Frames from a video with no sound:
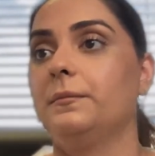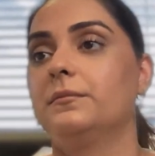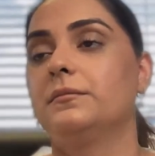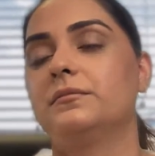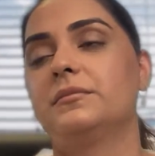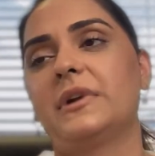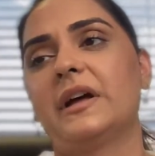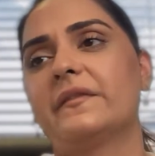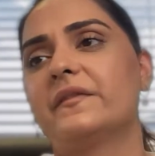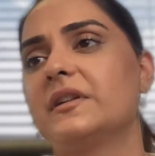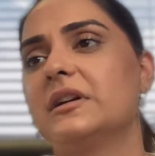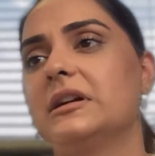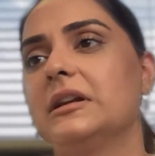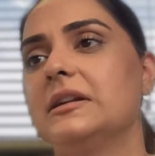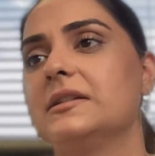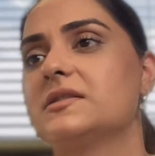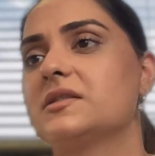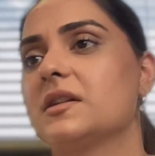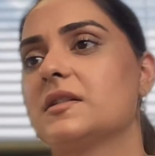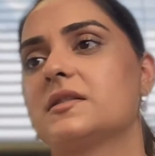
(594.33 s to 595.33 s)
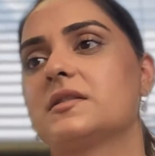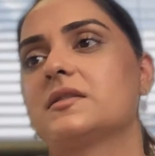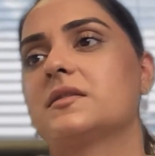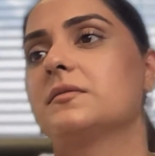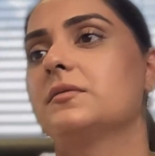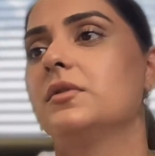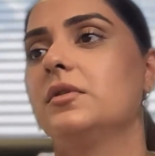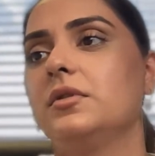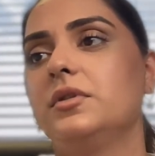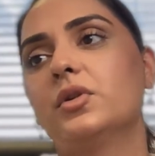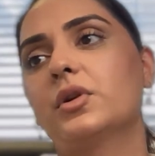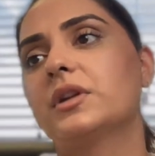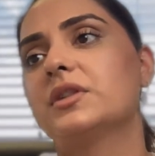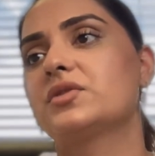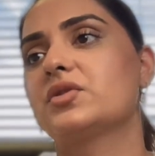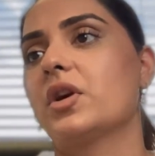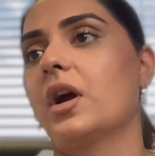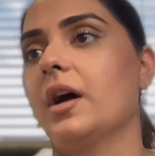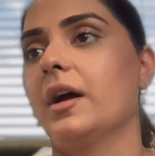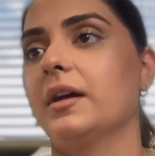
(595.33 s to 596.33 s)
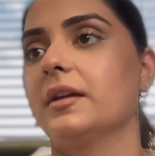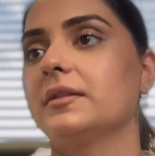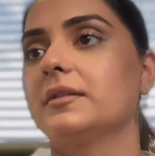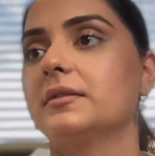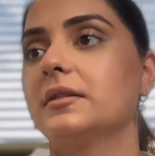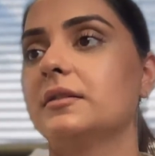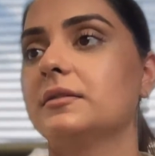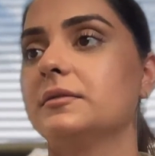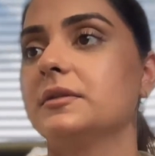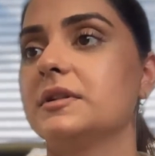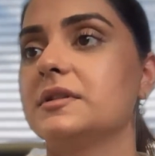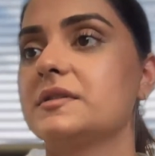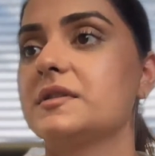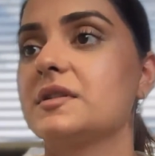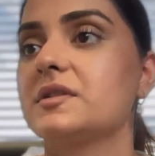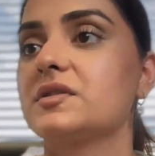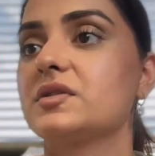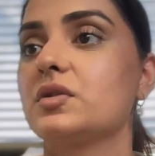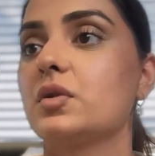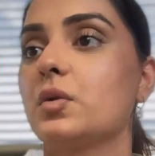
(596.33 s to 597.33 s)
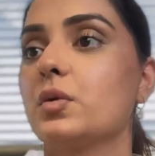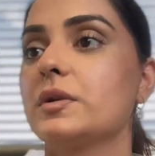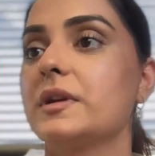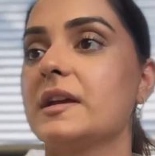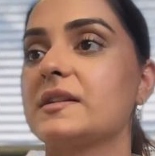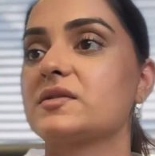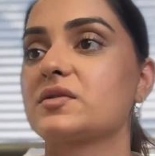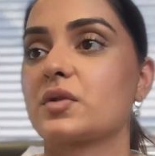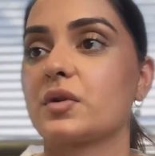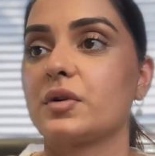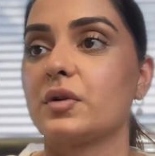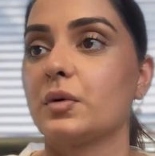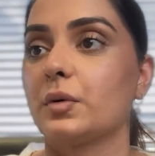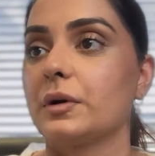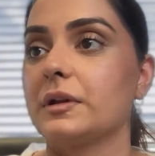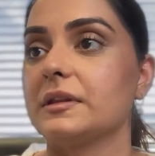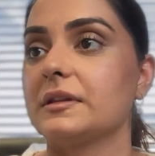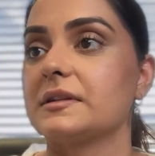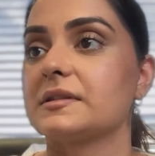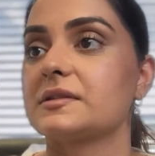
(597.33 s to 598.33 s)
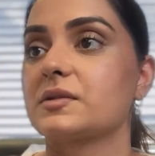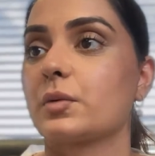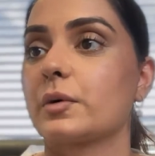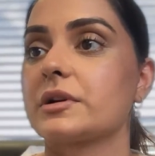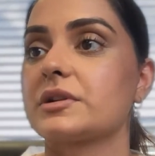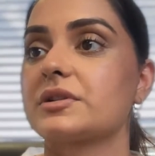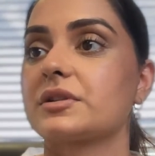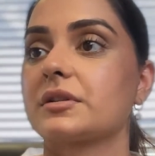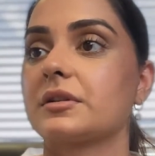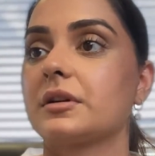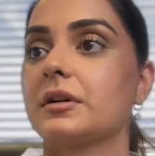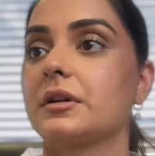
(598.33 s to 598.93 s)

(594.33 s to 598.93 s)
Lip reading: definitely it's you can try. There's no yes or no in this question.